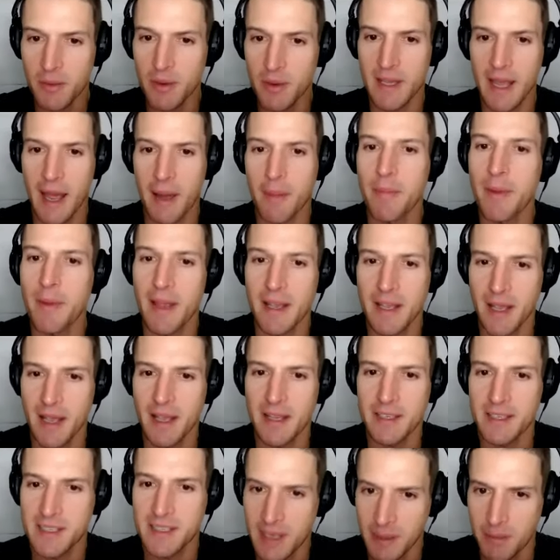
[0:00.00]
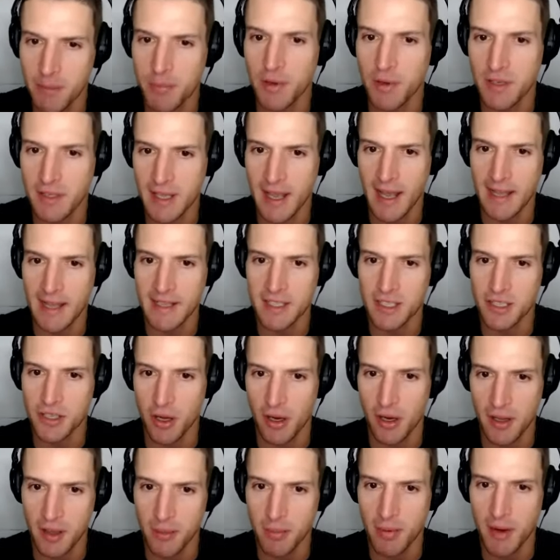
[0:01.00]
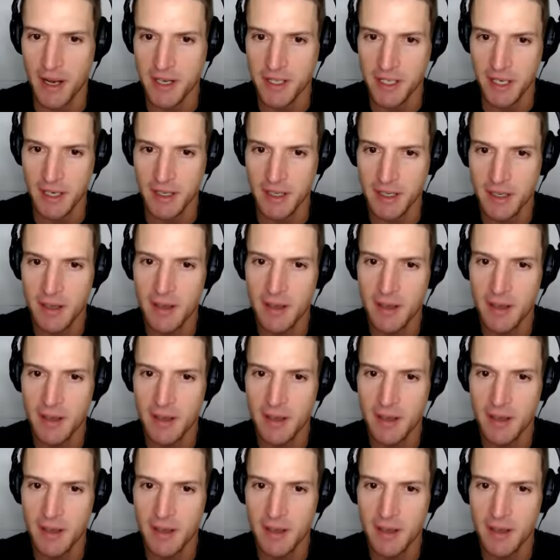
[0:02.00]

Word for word: Would that be as simple as that? Starting the project?